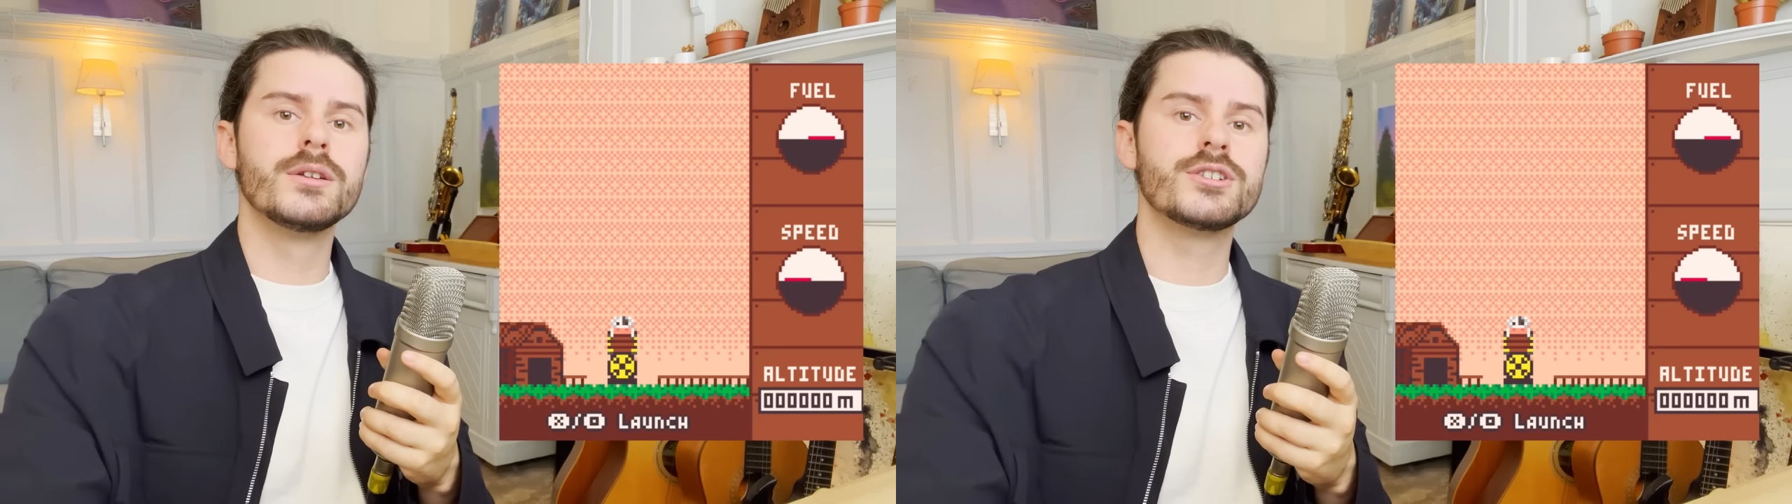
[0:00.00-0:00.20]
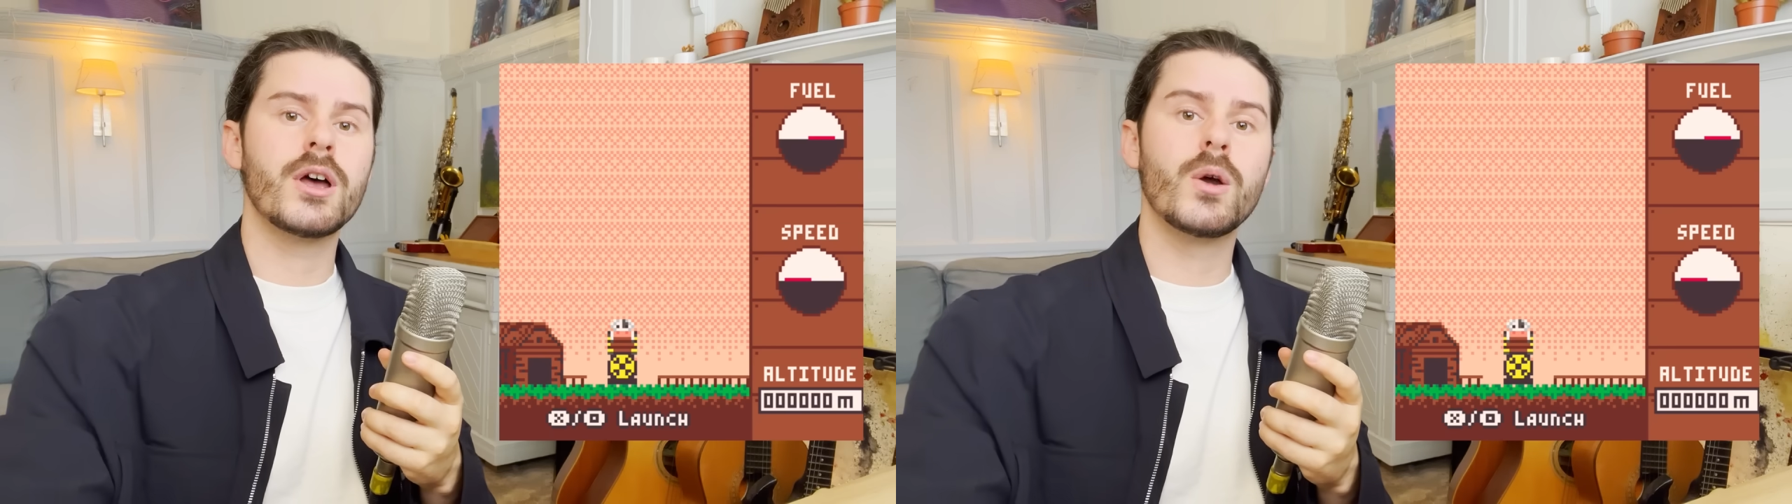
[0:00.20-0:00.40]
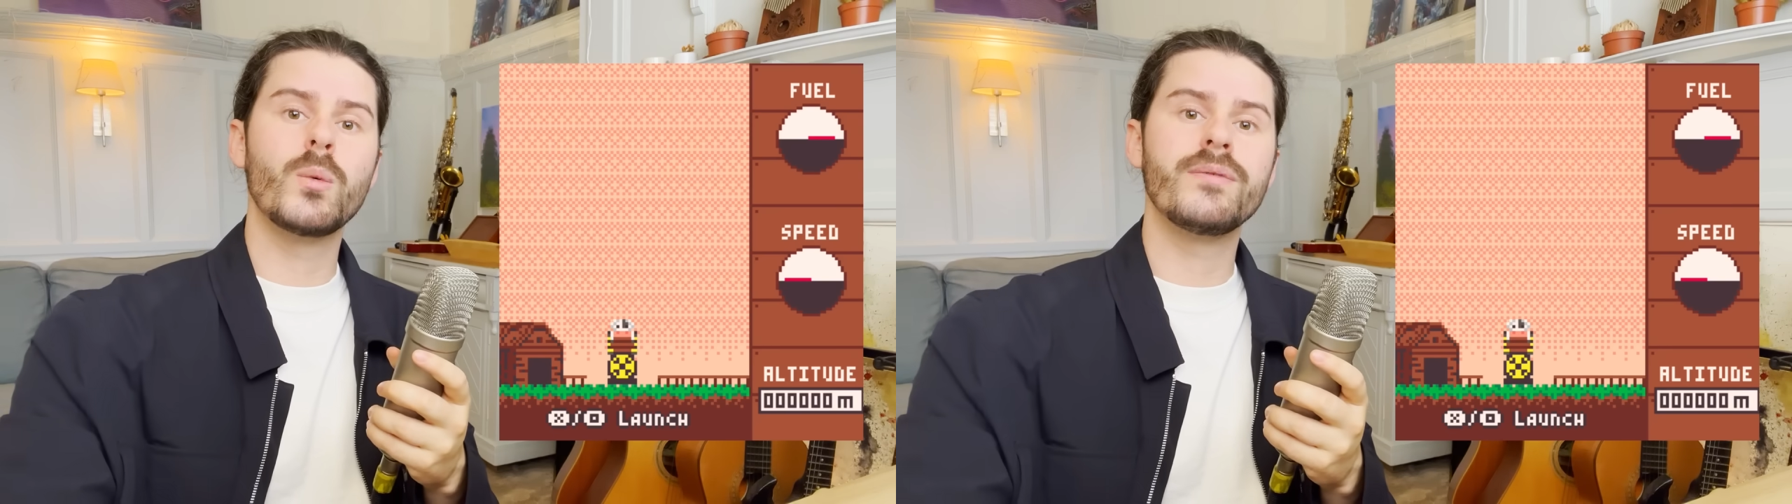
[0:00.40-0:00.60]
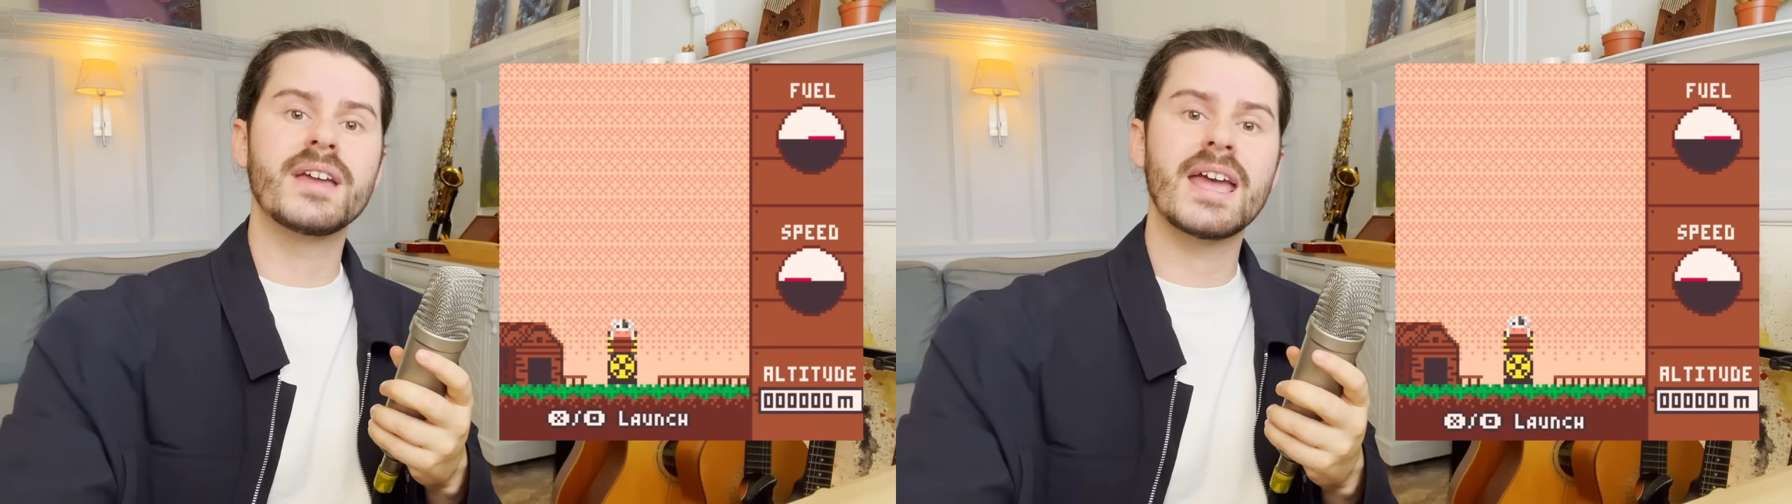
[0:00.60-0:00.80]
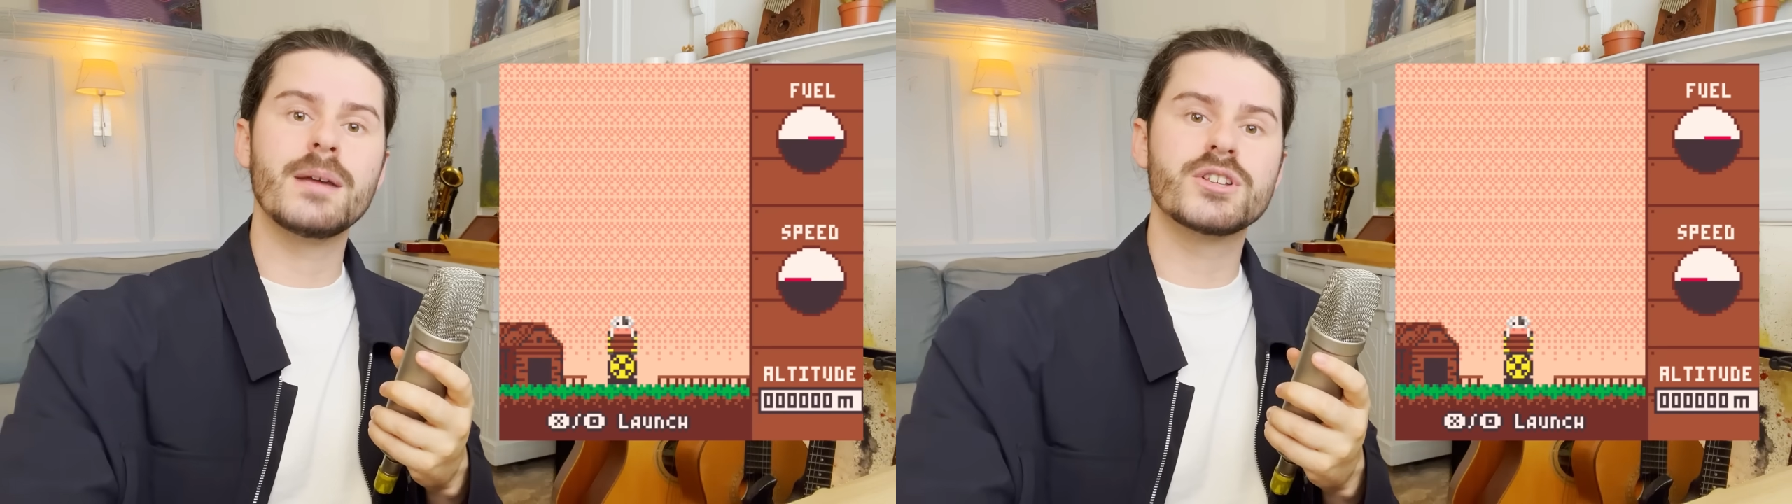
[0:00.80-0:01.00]
So, with
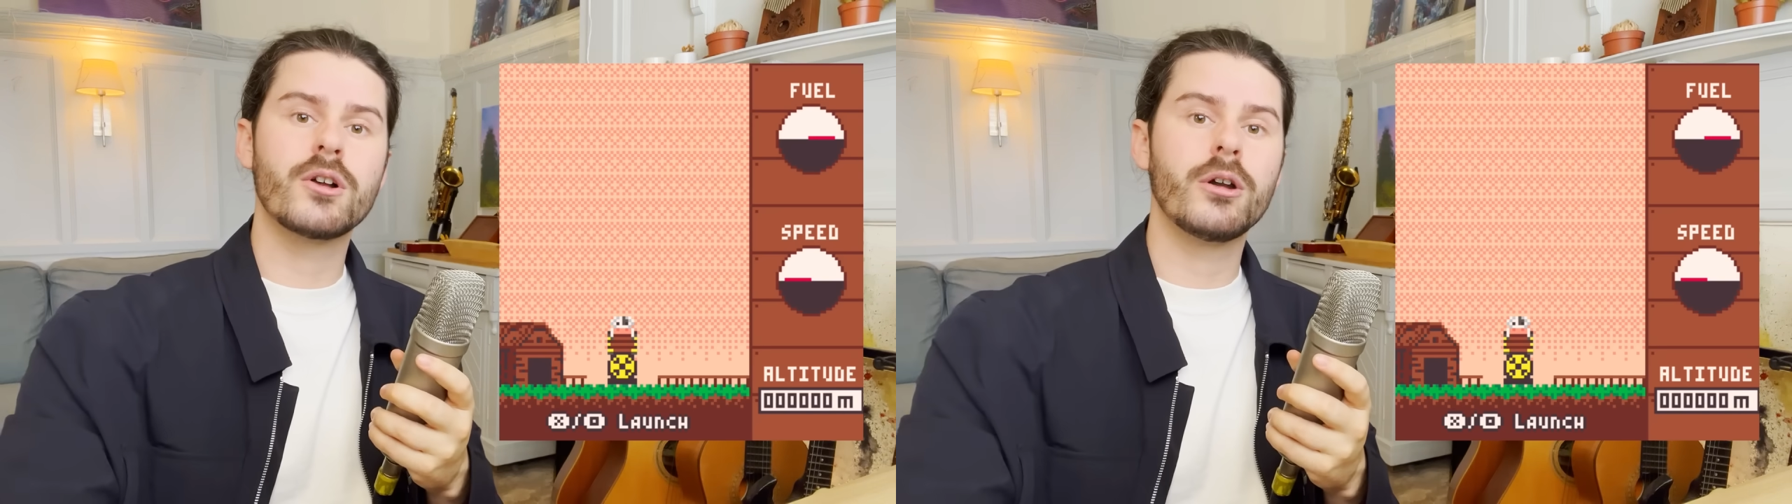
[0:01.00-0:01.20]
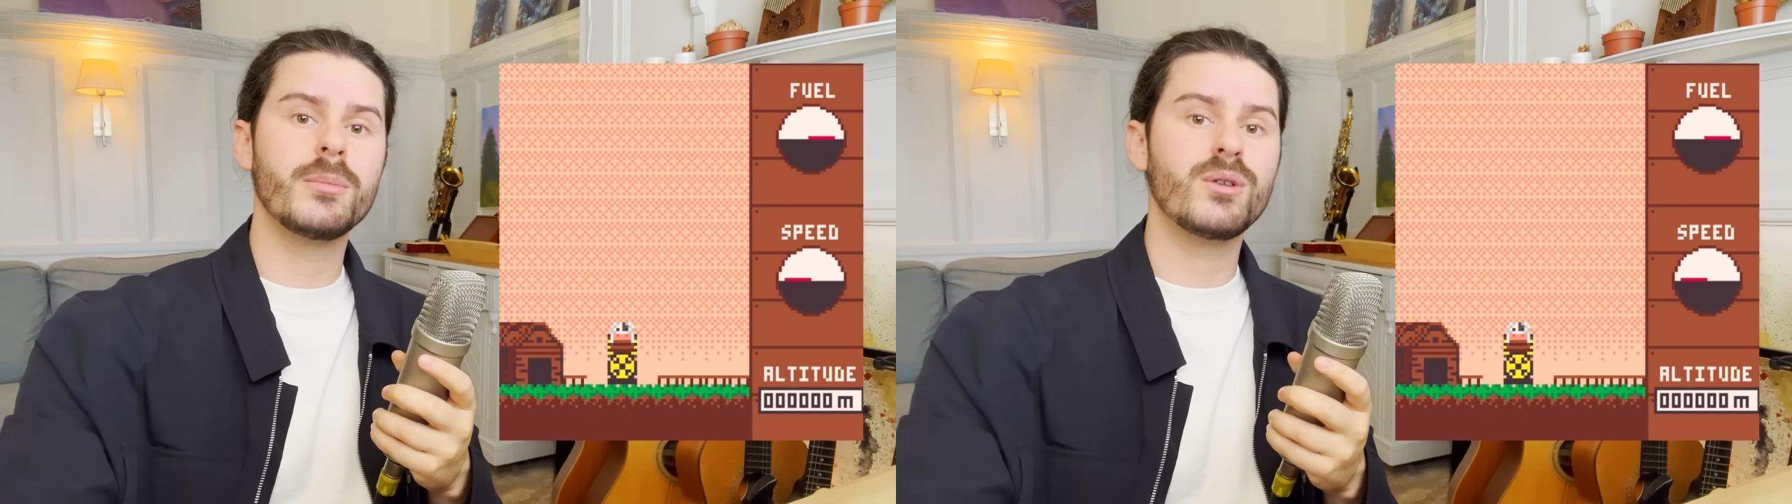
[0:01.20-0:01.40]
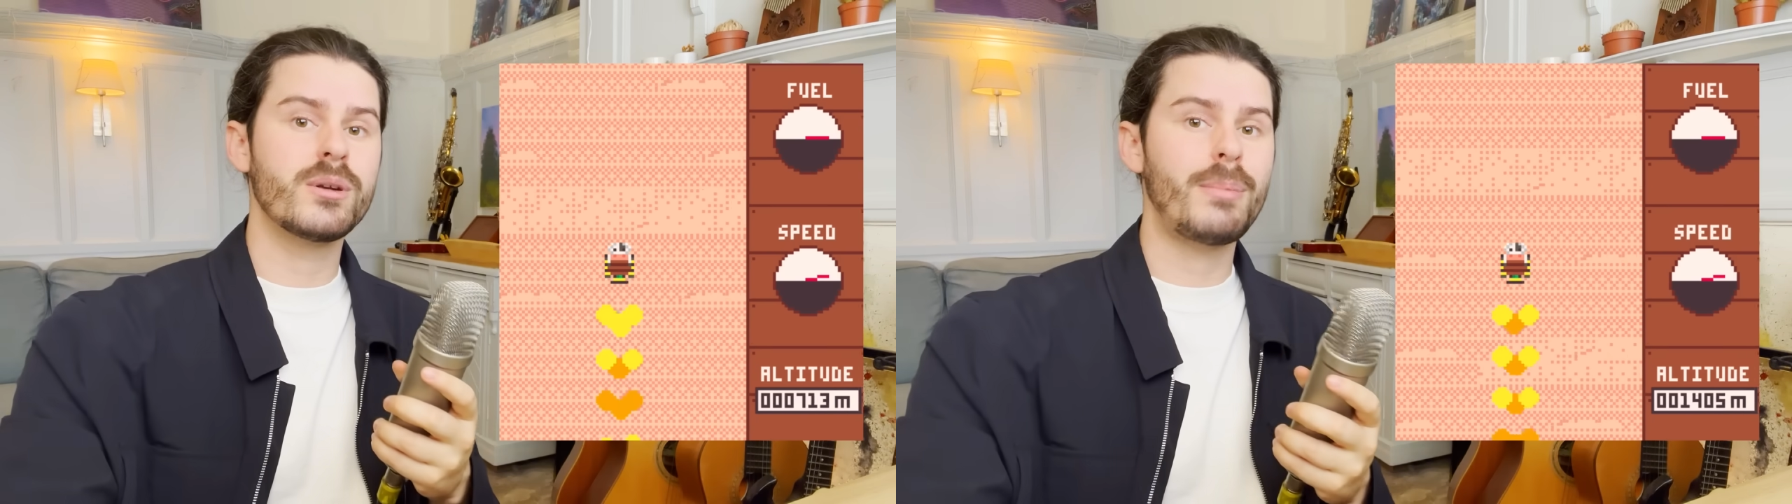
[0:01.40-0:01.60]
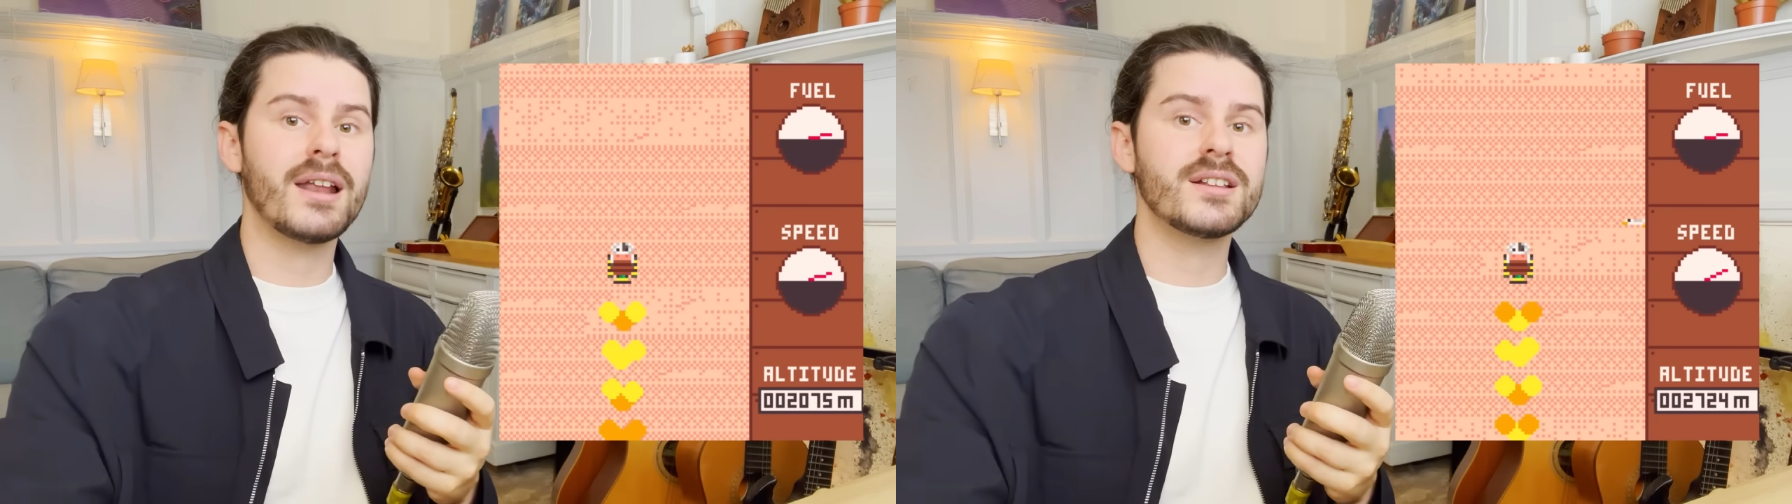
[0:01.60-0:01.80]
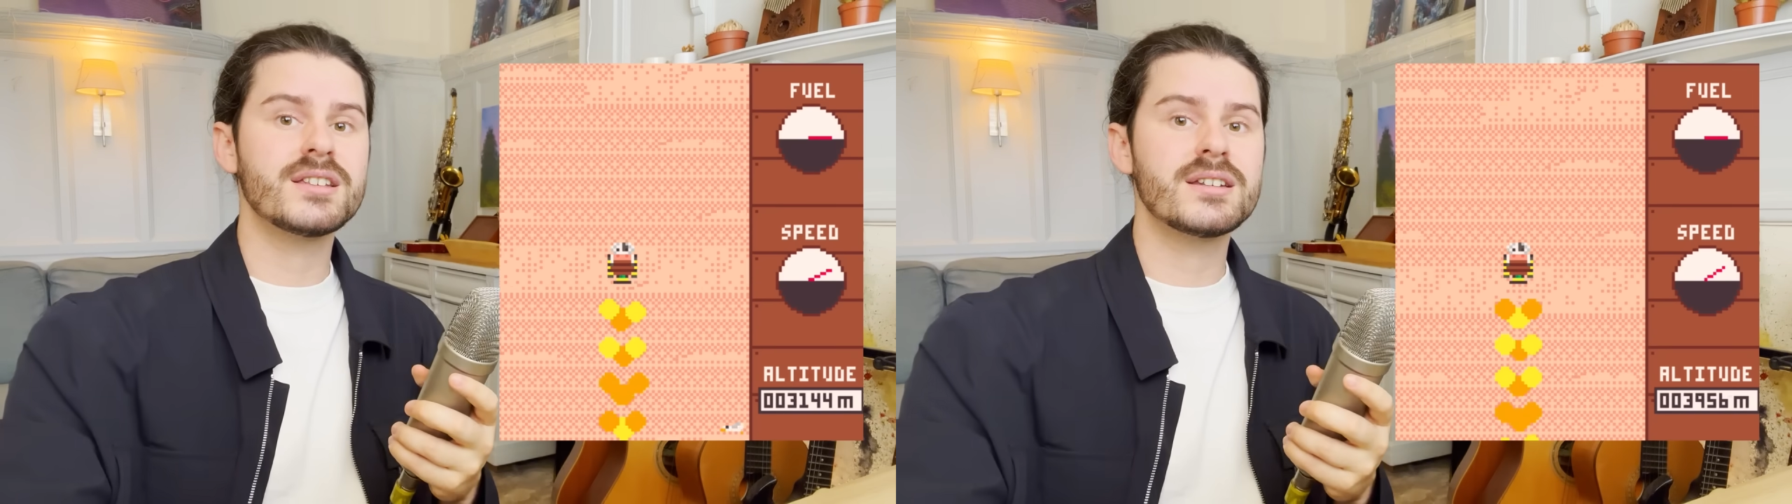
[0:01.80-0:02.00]
the game's economy
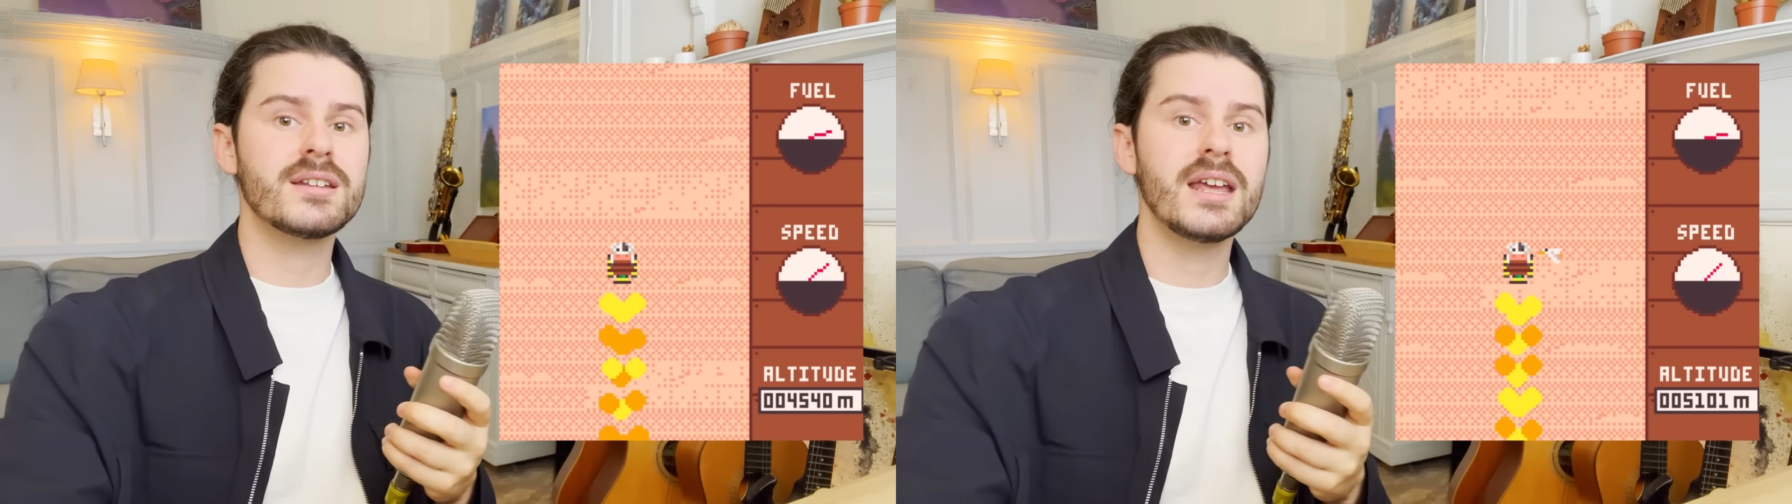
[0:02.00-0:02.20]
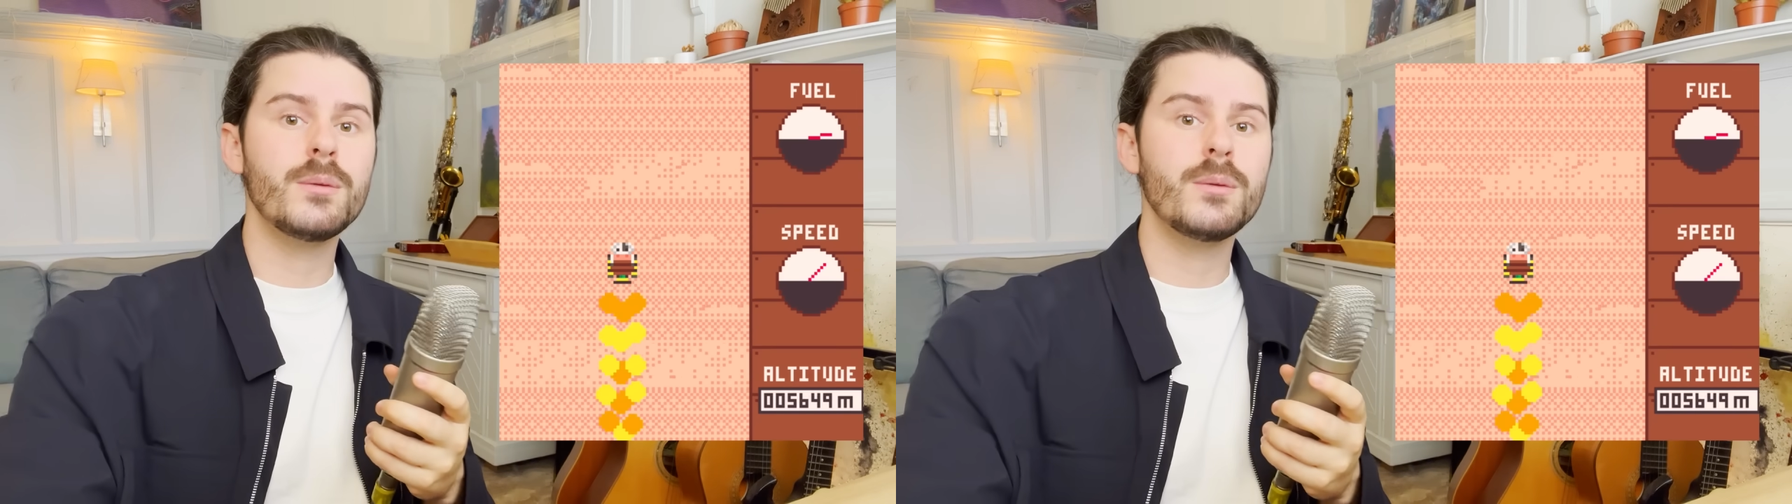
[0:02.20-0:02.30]
rebalanced,